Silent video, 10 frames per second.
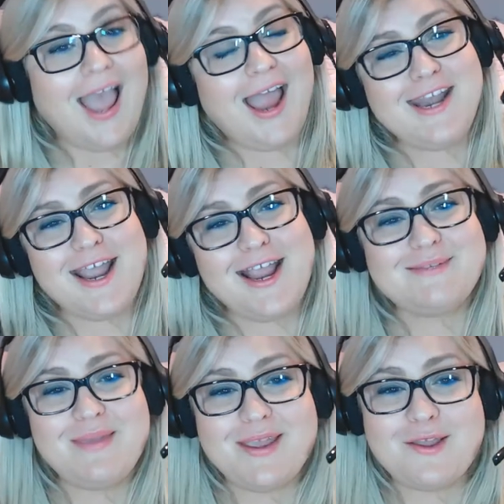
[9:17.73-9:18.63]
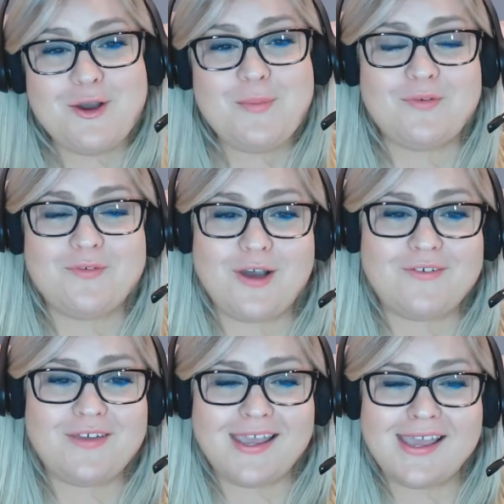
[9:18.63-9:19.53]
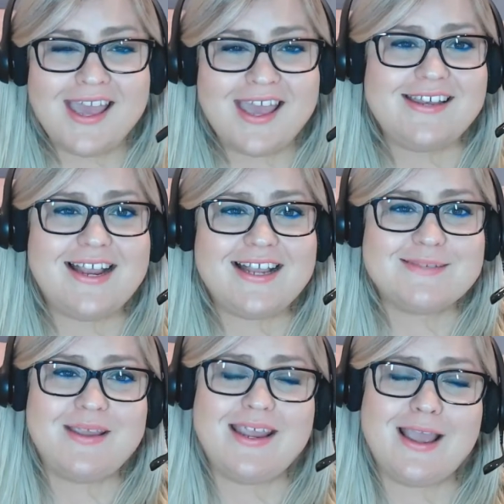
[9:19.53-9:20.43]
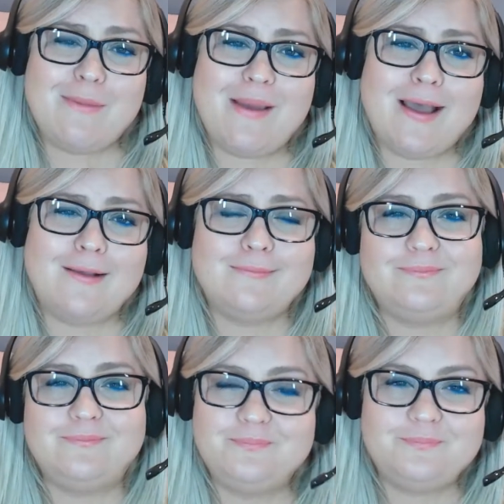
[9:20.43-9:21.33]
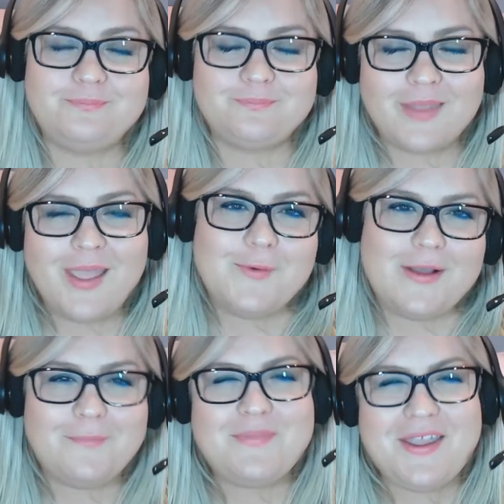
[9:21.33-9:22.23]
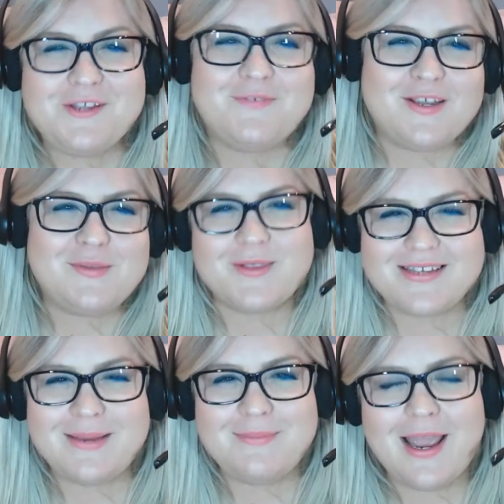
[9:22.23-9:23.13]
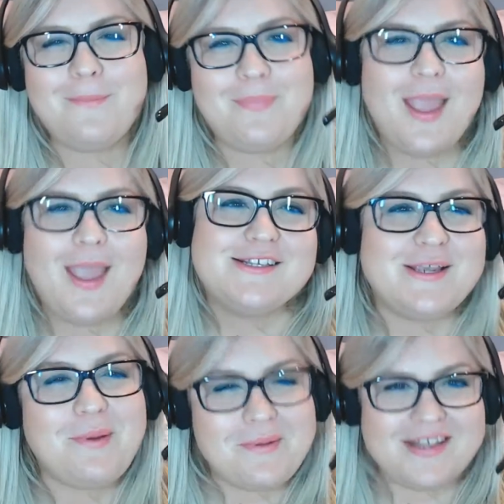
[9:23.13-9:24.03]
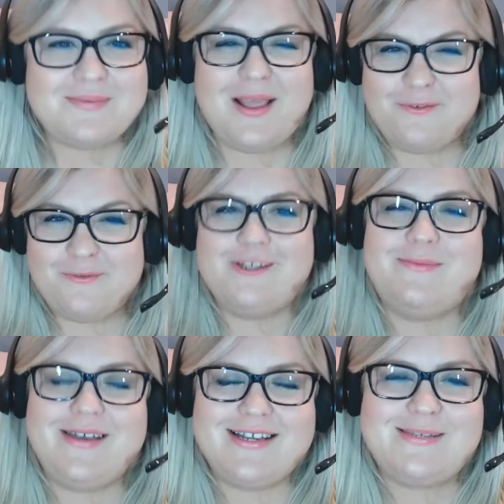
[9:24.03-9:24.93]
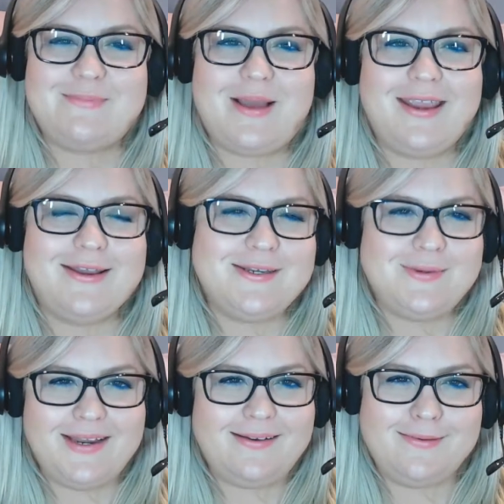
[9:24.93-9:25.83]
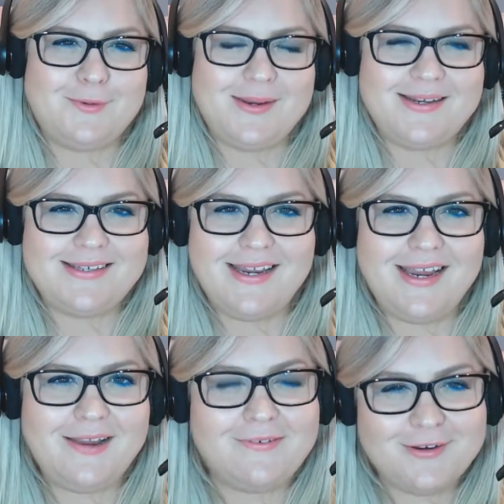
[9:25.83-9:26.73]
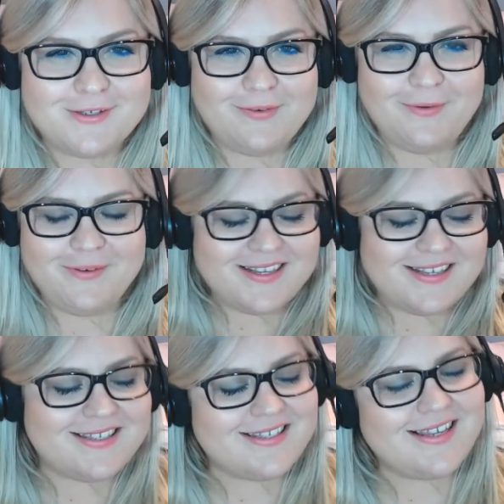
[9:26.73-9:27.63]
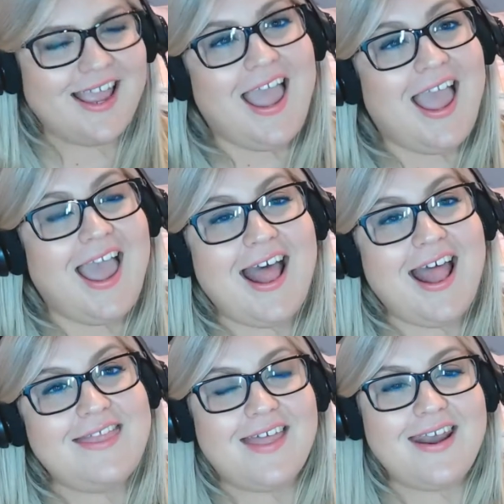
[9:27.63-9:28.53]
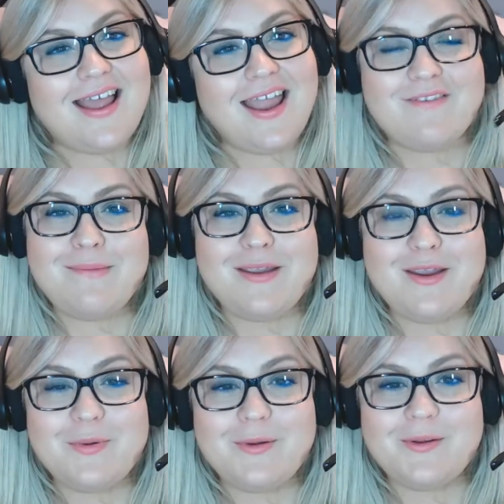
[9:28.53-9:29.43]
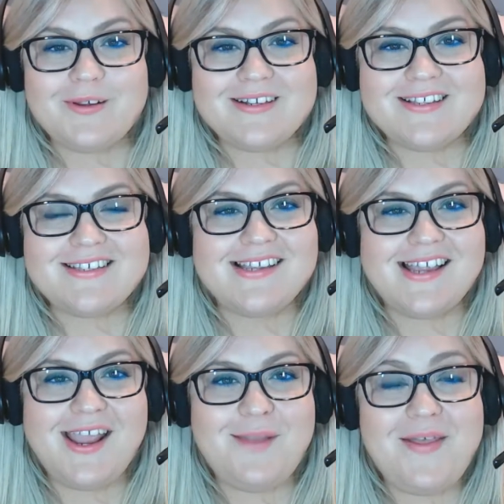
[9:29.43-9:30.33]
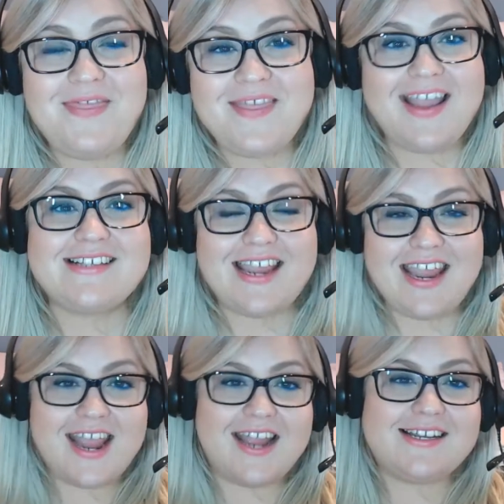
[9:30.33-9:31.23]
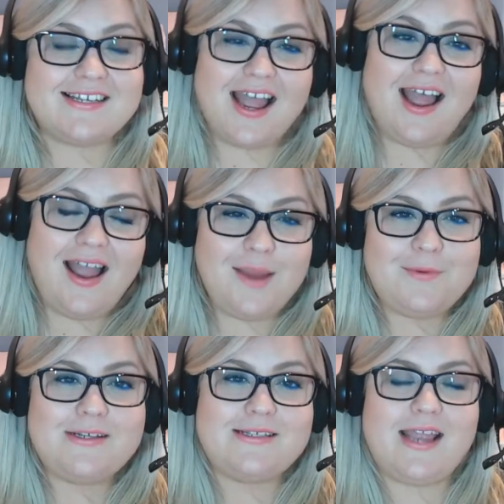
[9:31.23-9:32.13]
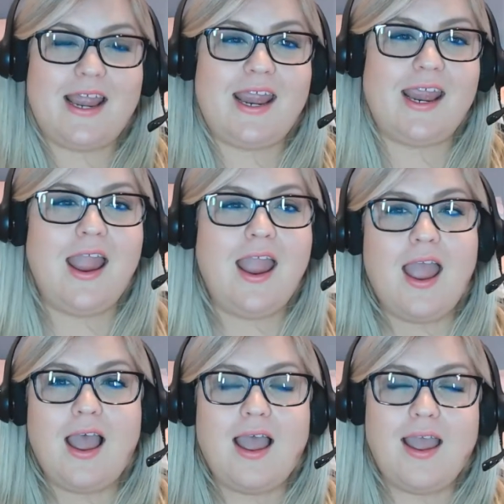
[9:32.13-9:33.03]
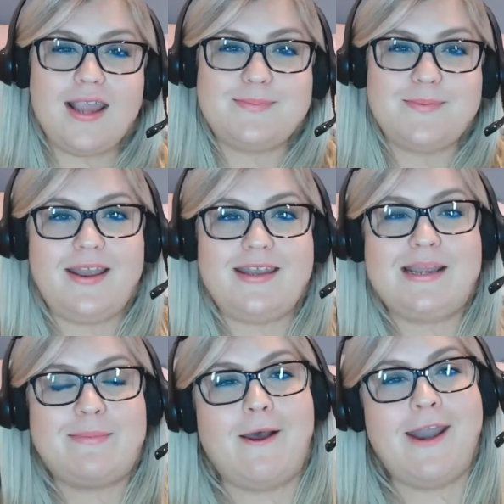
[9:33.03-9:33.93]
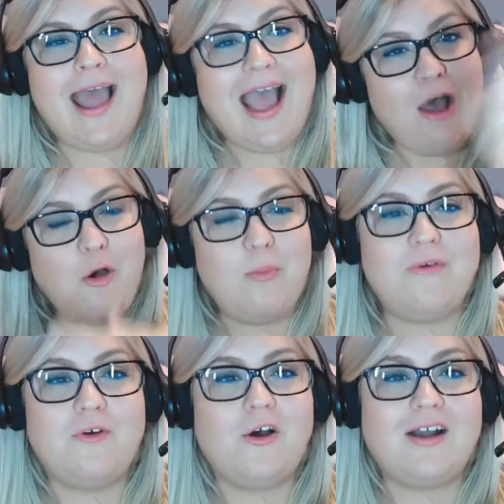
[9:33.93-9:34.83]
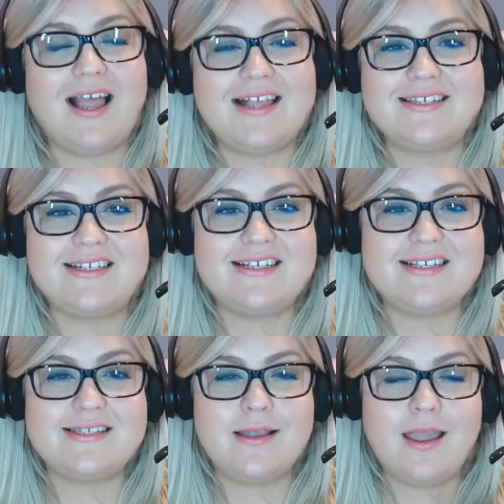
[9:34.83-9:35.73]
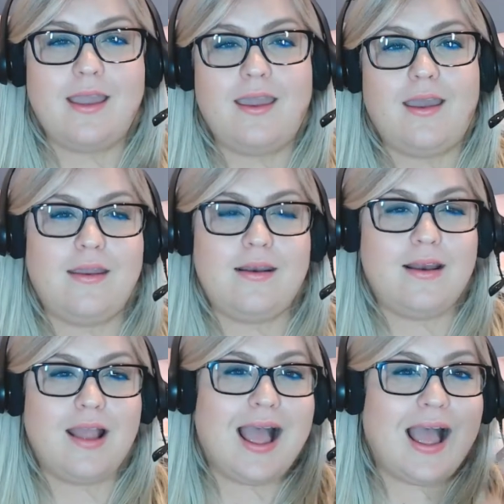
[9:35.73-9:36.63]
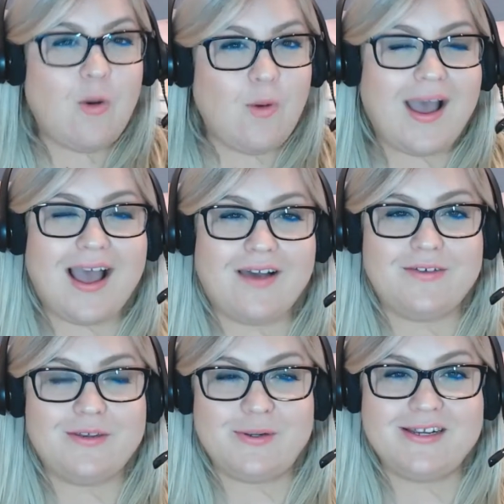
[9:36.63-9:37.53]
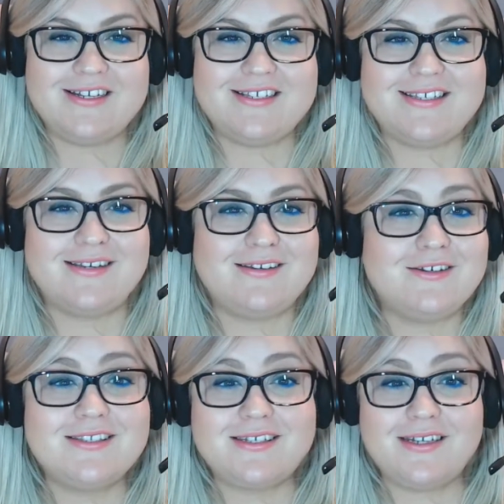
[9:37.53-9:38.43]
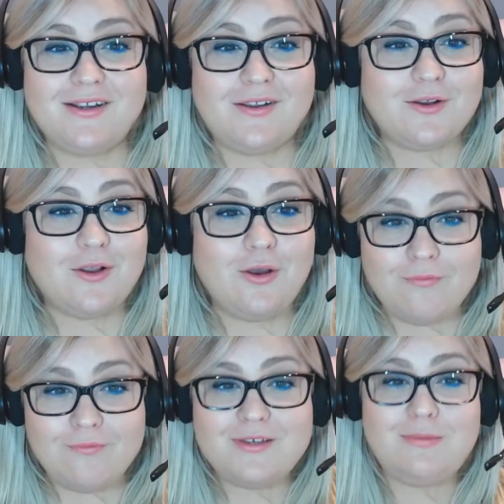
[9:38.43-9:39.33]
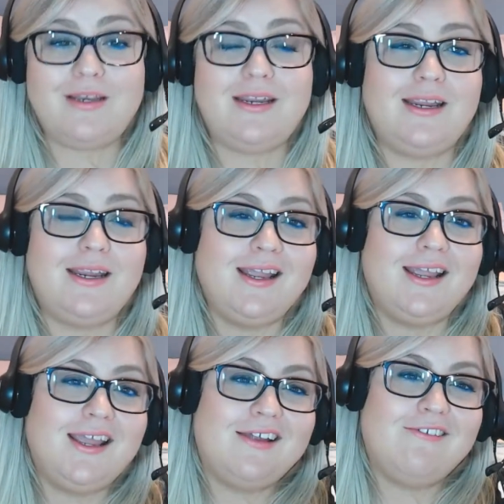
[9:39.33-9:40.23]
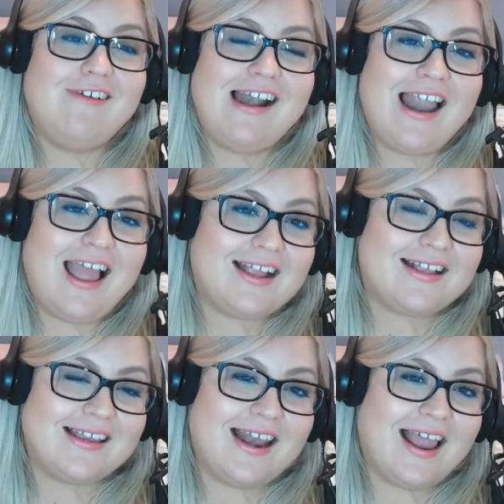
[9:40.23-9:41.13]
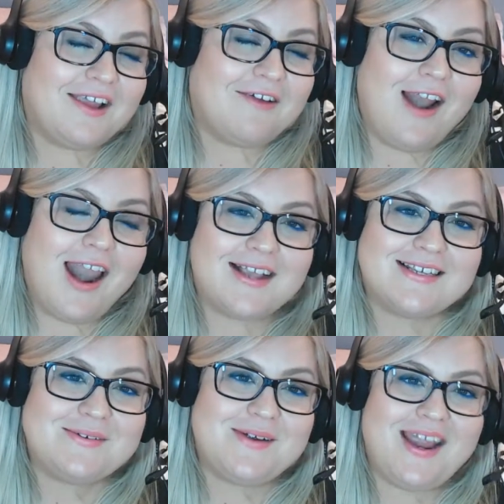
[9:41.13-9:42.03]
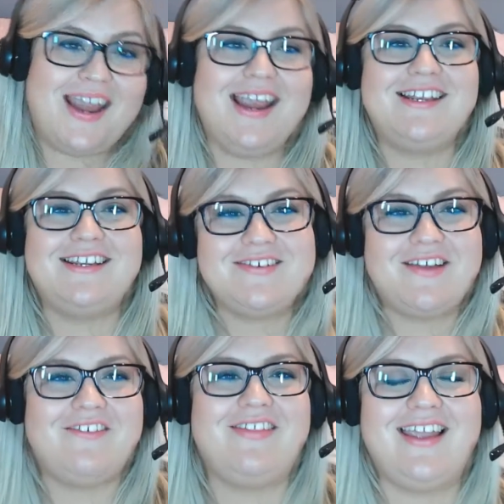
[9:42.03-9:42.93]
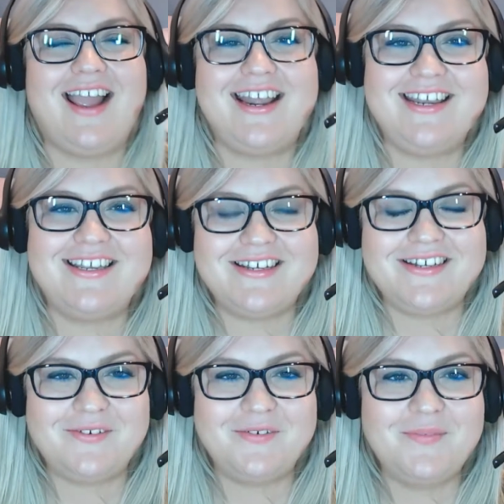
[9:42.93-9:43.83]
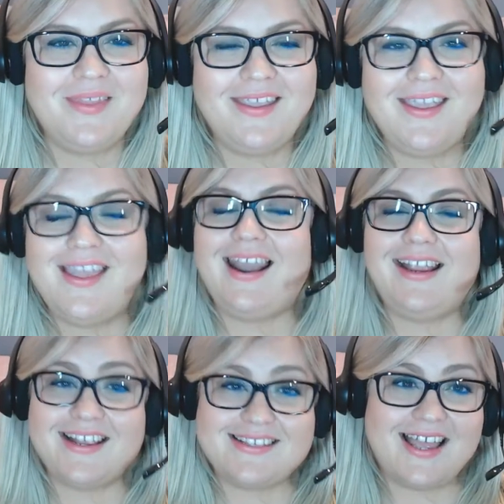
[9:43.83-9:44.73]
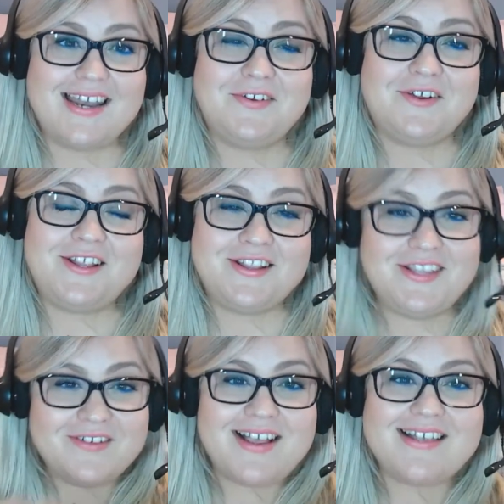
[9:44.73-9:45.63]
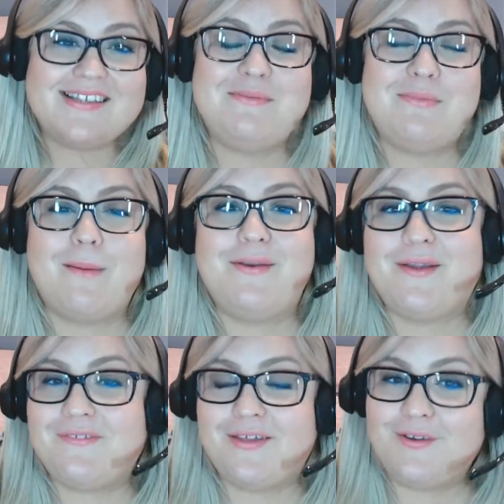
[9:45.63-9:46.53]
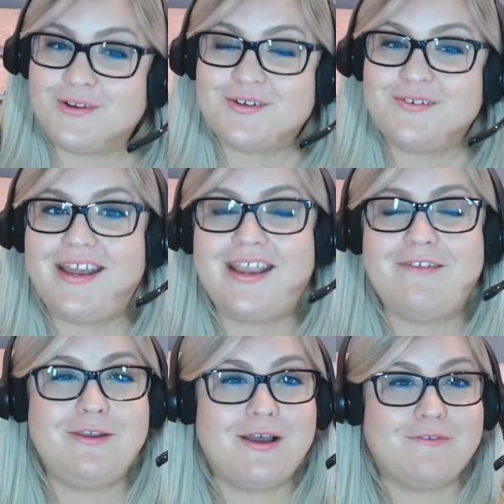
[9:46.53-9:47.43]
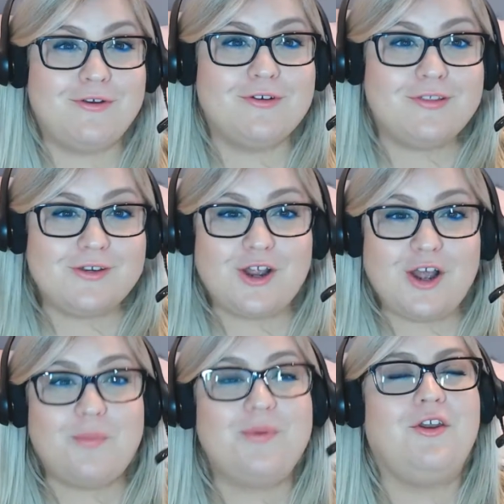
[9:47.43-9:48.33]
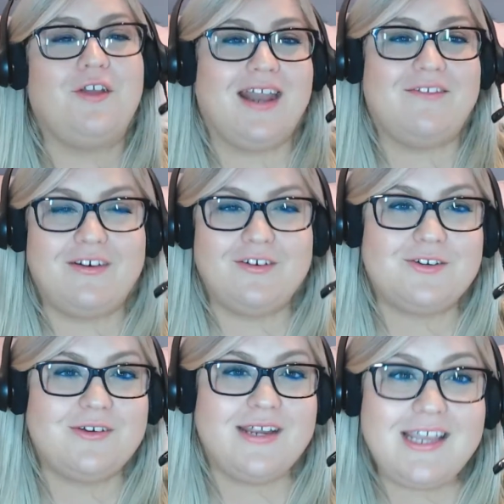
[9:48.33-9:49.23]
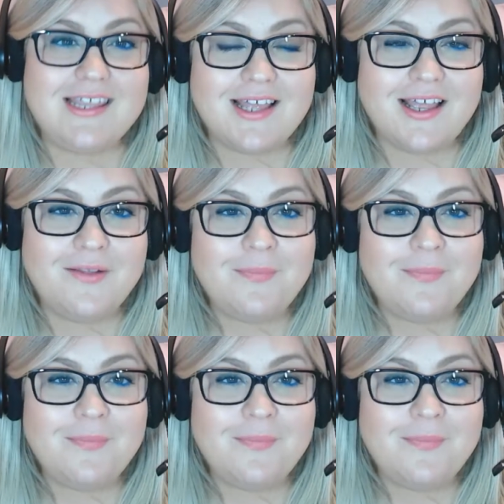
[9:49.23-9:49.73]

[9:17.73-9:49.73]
A nice big cup of coffee takes me about, well, I use Facebook at the same time, so it probably takes me like 40 minutes, but I can do it in 20 if I just focus. And then I write my reports, and that is it. I would say I spend about an hour before classes and an hour afterwards just to comfortably relax, in like a relaxed way, do everything I need to do. Like I said, if you're in the US, you probably don't have that luxury. If you have another job, you're not going to have that luxury either.